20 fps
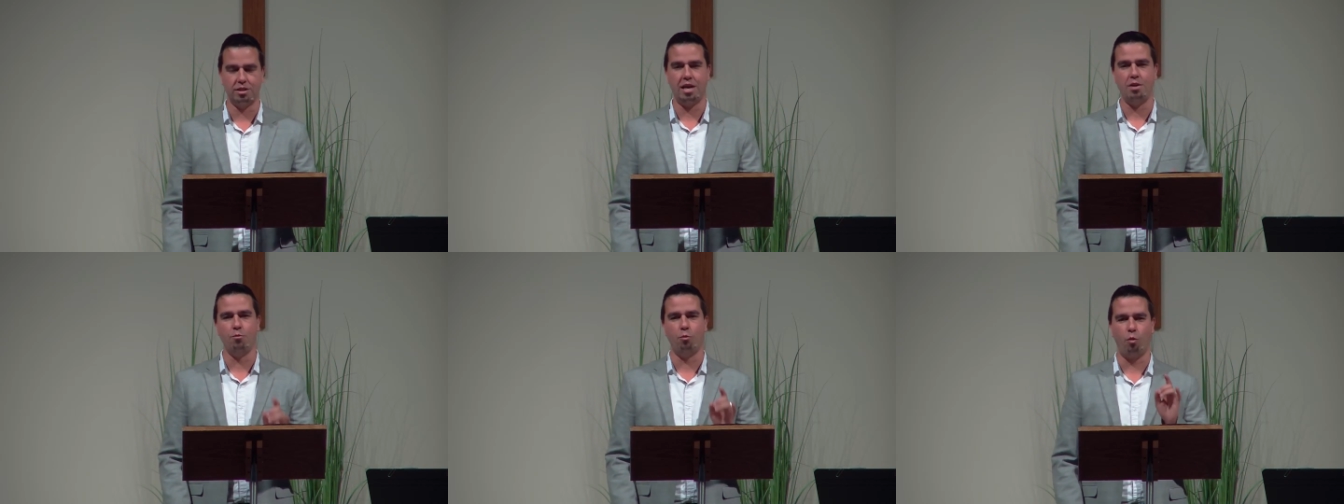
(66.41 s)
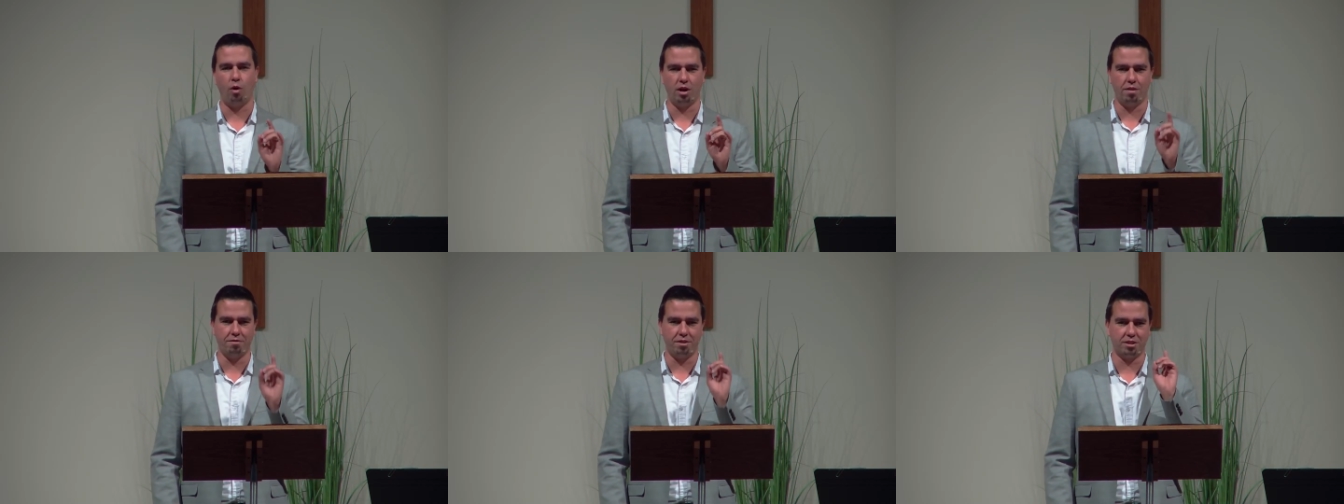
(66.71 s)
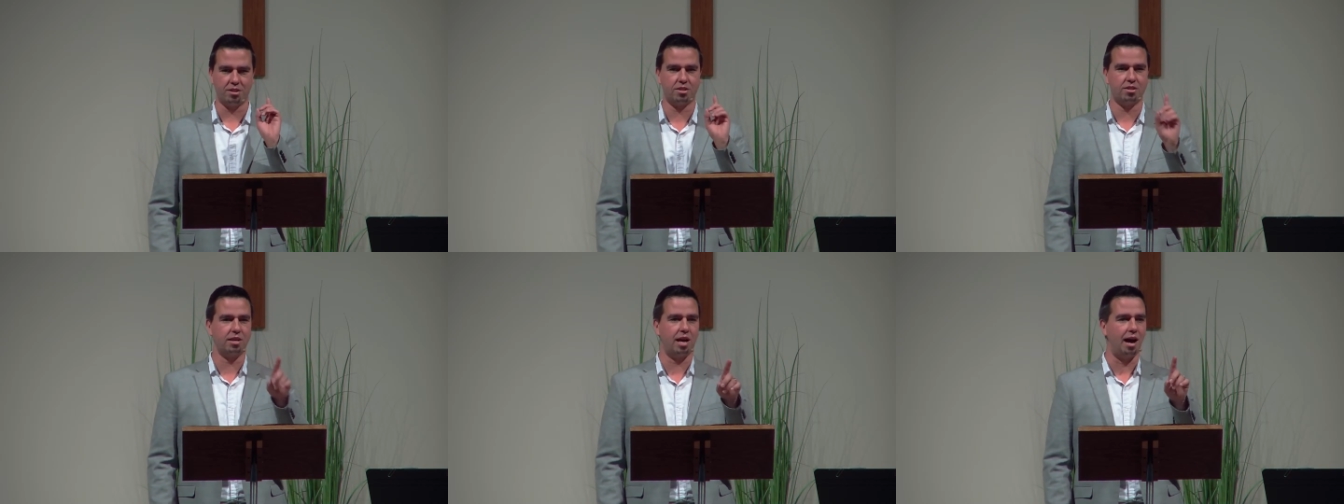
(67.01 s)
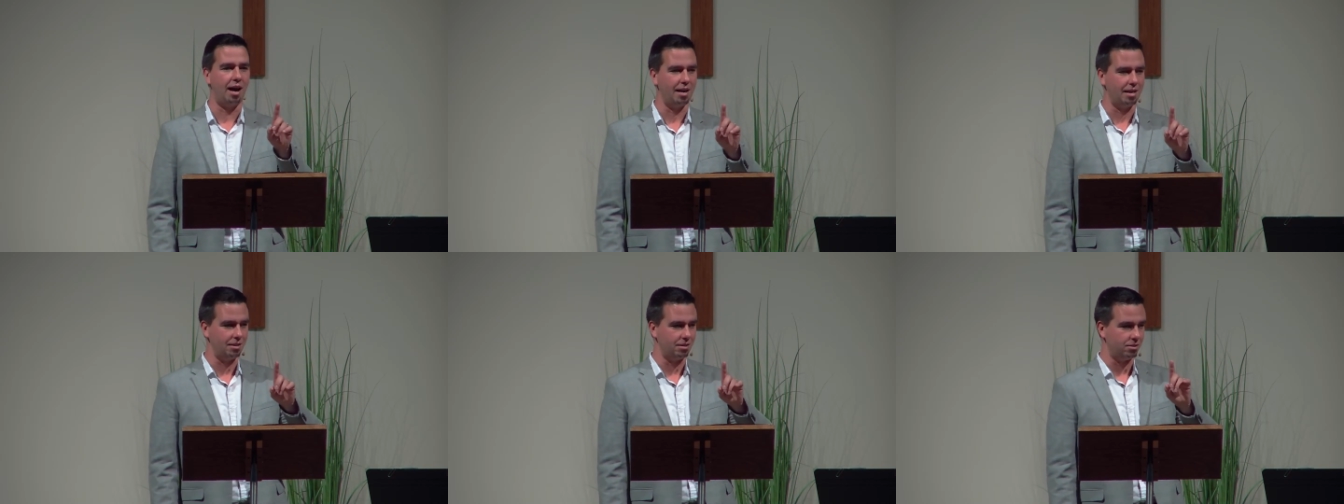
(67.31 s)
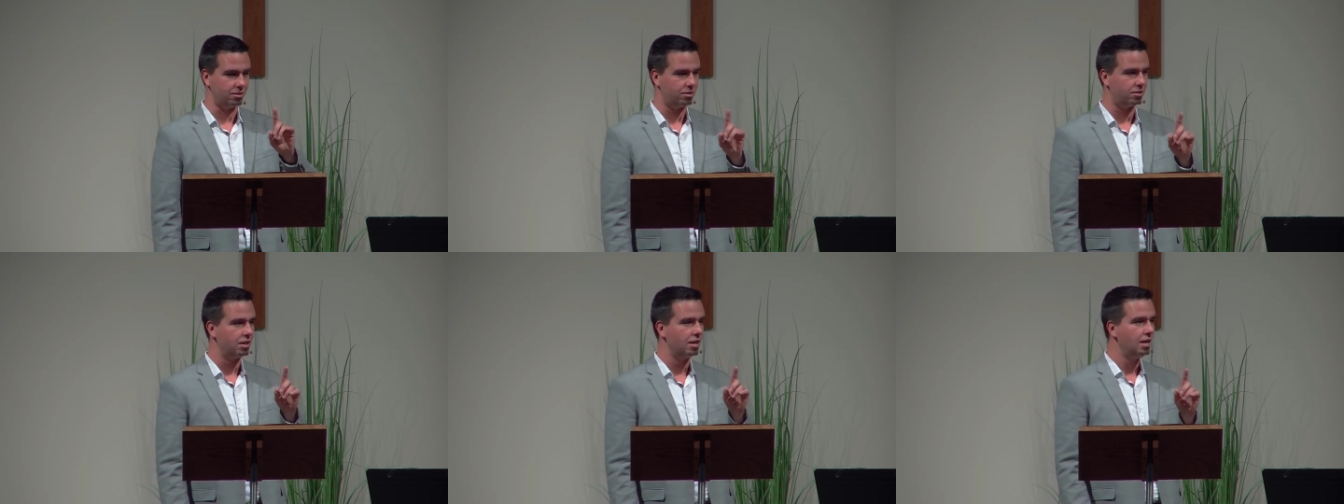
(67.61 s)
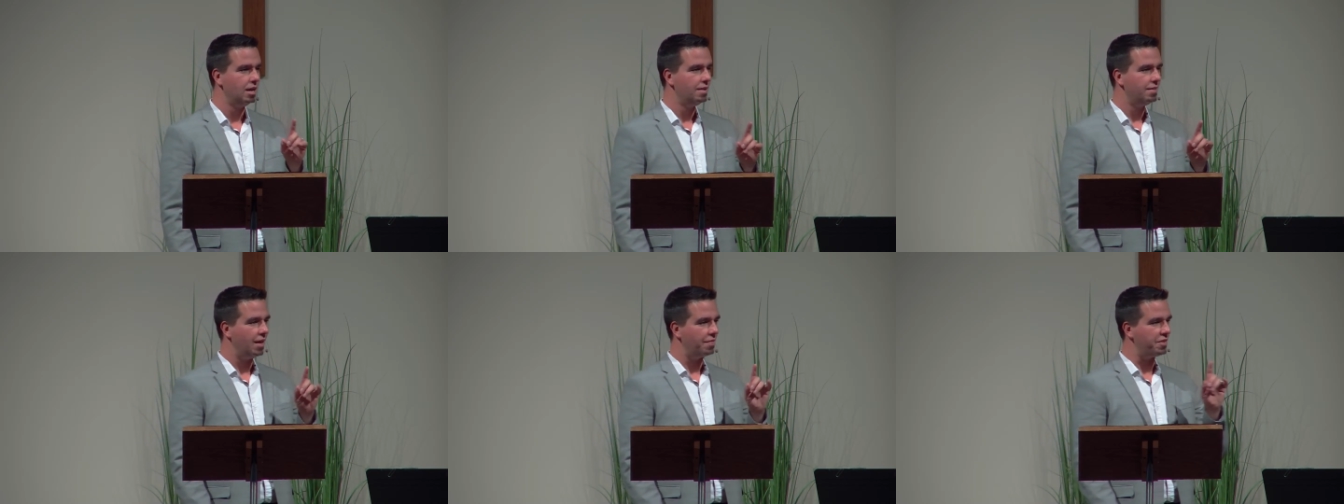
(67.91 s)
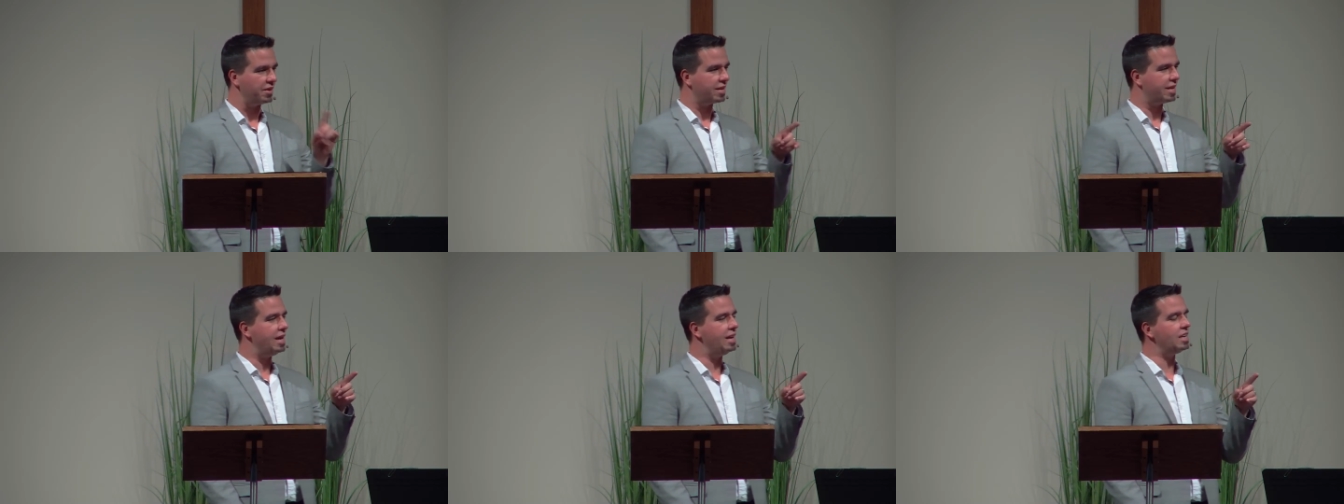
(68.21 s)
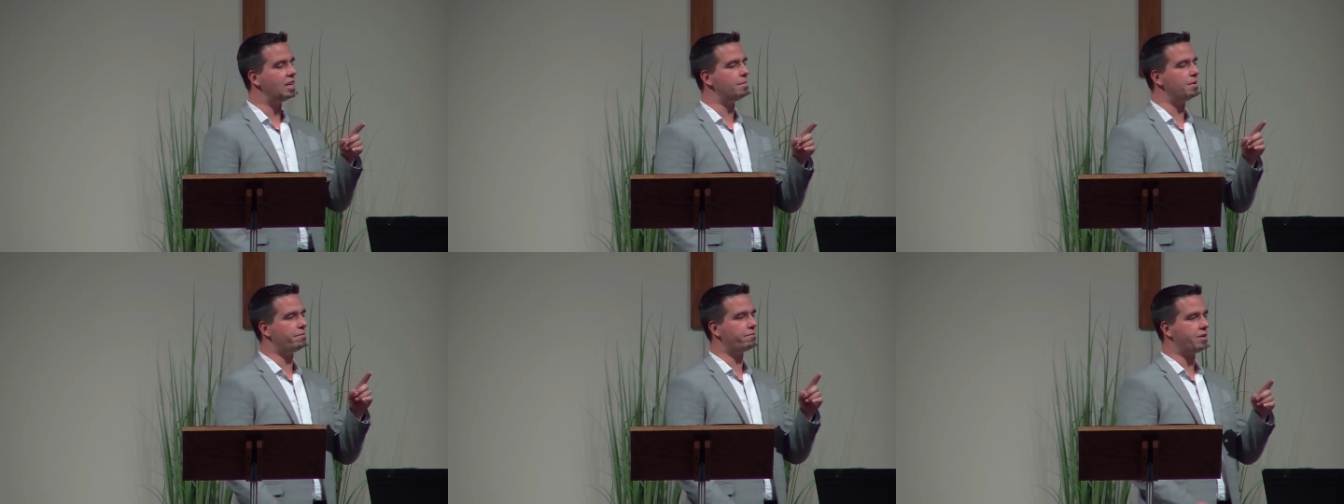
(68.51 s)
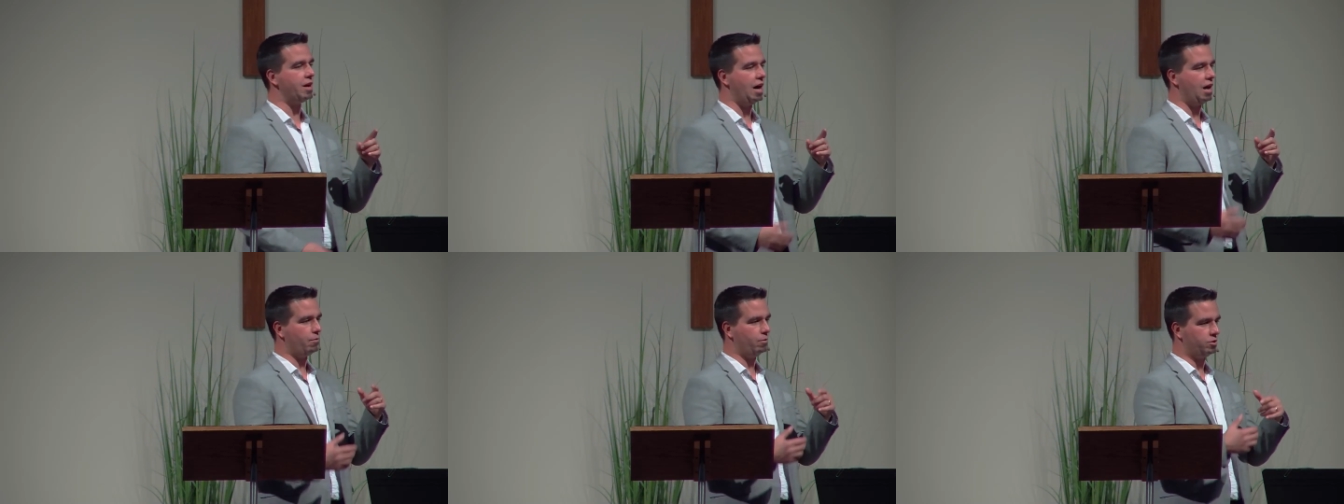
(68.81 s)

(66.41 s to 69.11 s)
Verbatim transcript: And one of the signs that the kingdom of God